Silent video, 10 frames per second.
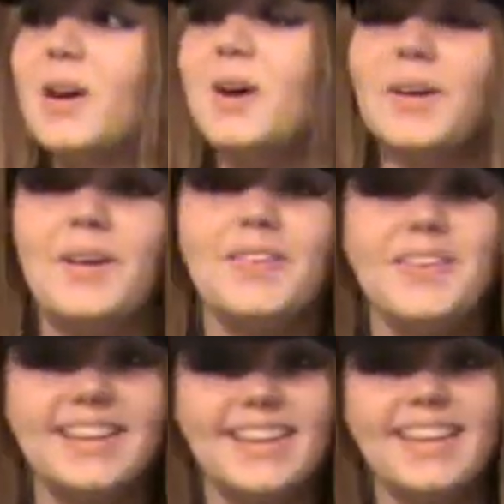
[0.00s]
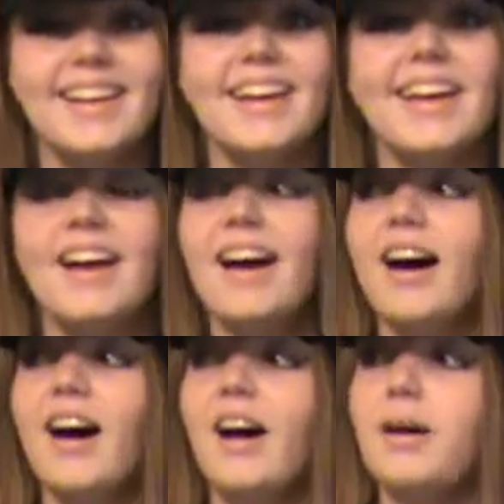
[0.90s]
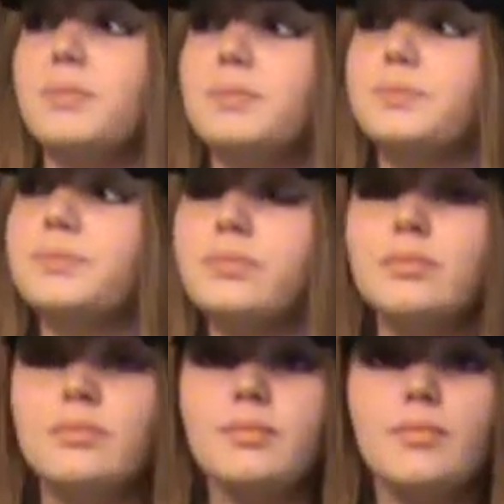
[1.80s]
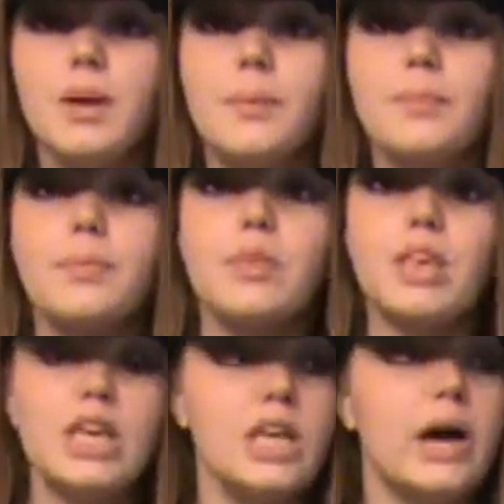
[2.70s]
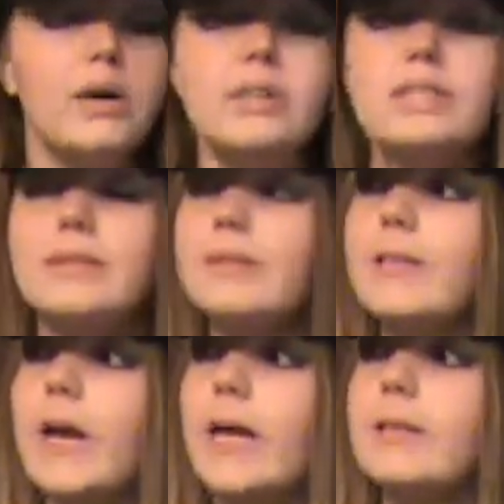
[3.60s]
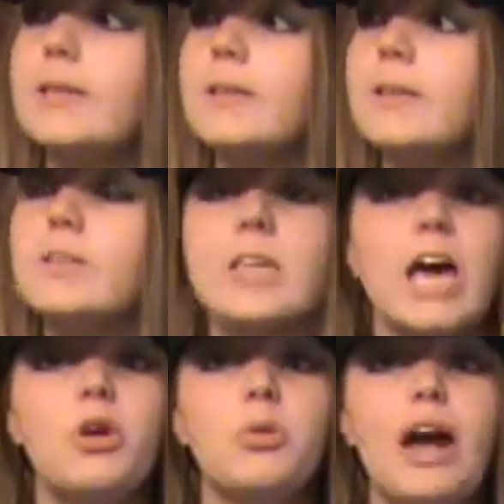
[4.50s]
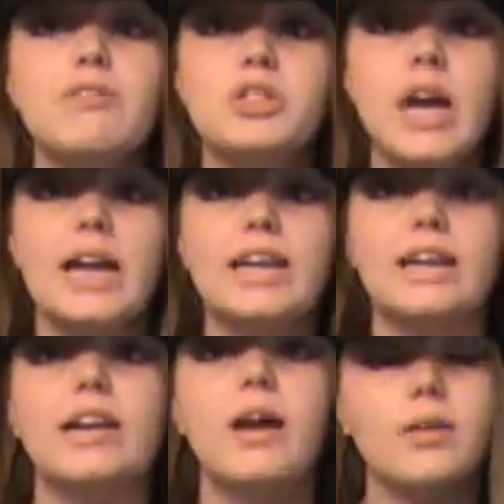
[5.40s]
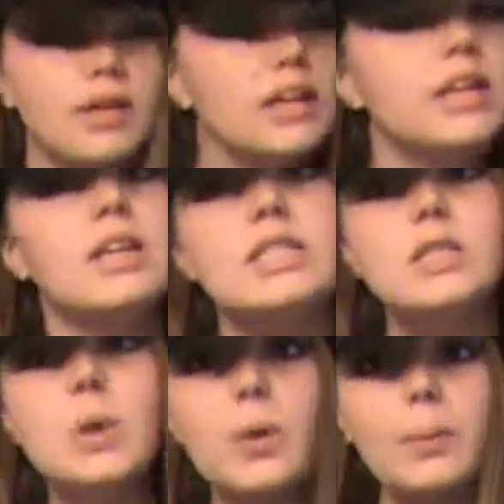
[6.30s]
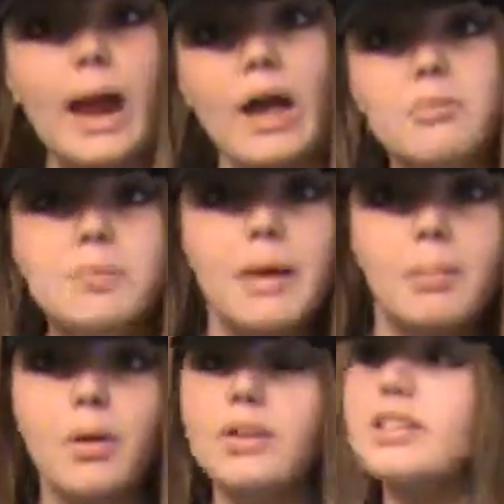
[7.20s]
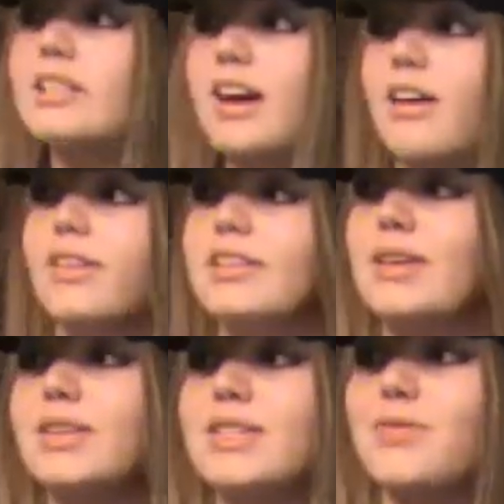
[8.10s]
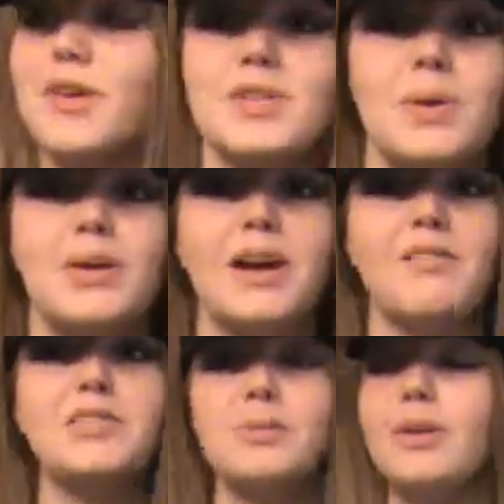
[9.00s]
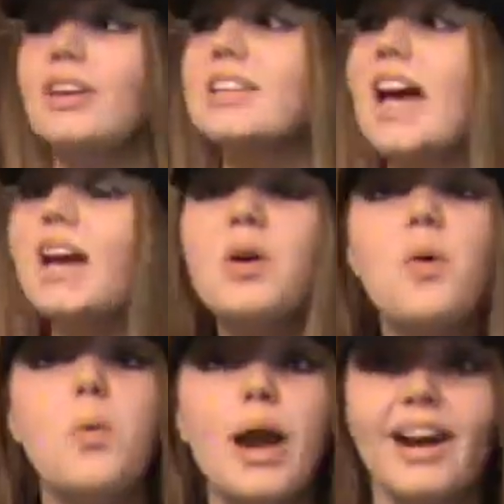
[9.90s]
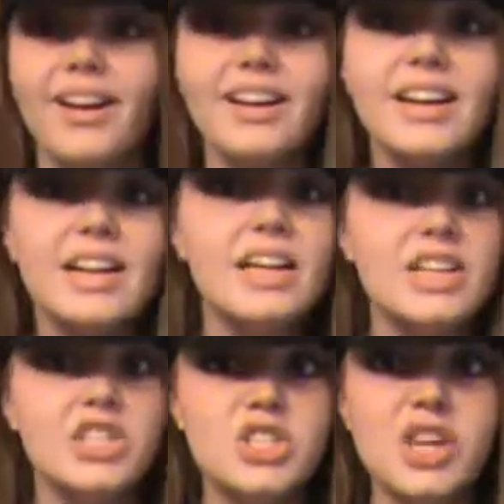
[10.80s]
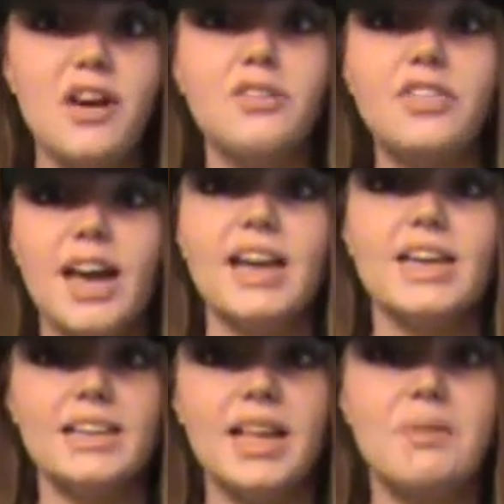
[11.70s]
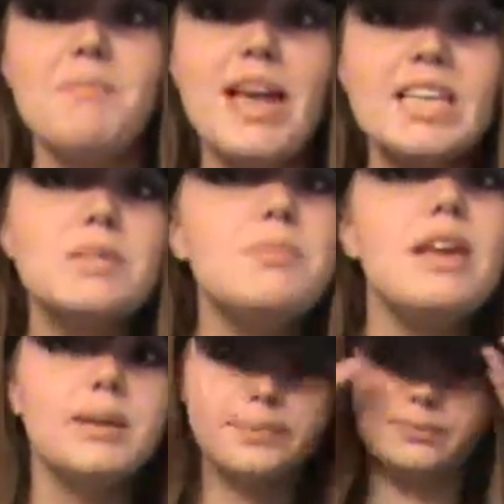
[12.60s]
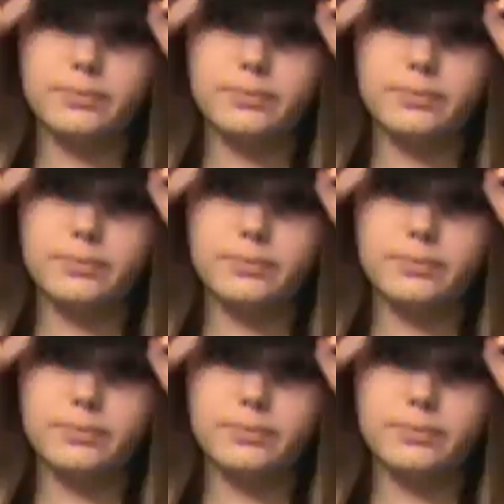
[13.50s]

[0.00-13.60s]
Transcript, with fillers: so, um, you know, it's kind of kind of rough trying to, you know, scoot around people and stuff because I just felt so uncomfortable because I don't wear stuff that like makes me